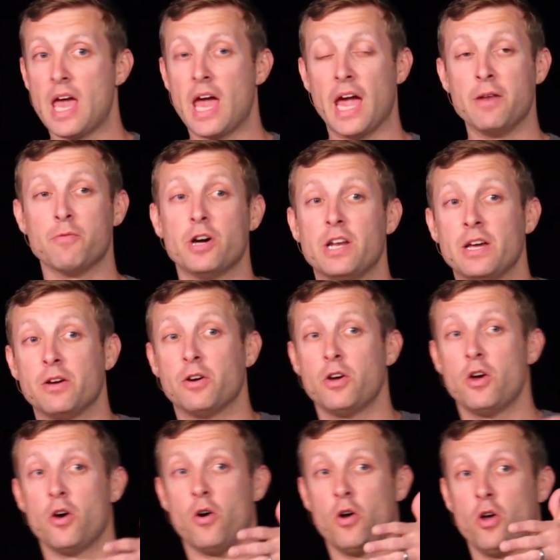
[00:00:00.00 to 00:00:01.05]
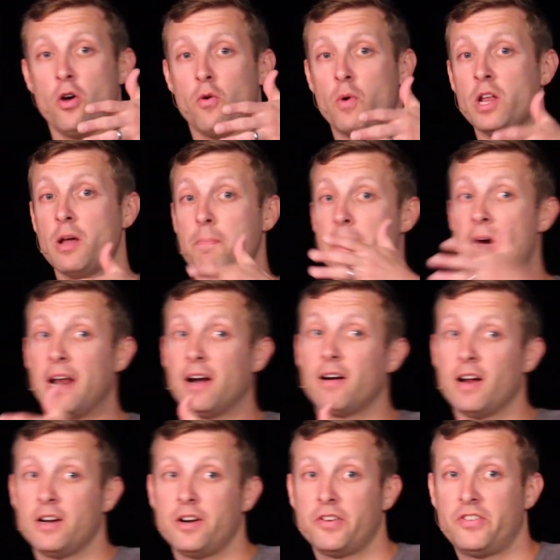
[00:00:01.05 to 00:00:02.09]
And what a better
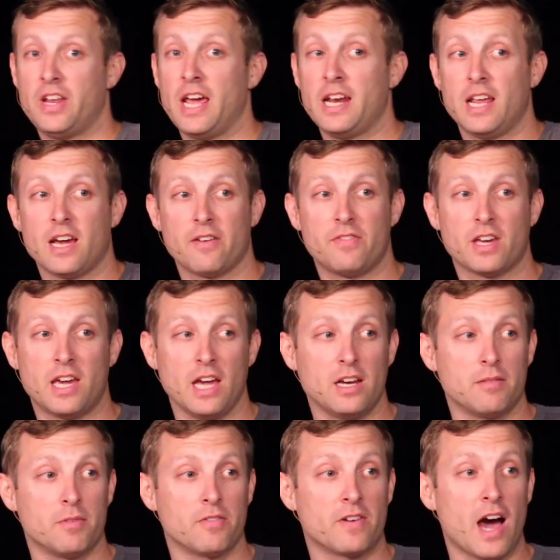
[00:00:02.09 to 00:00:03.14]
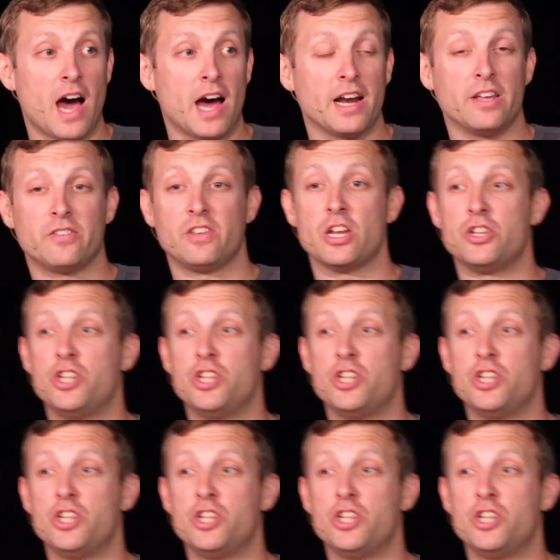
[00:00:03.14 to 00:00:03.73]
understanding of the kingdom of God is that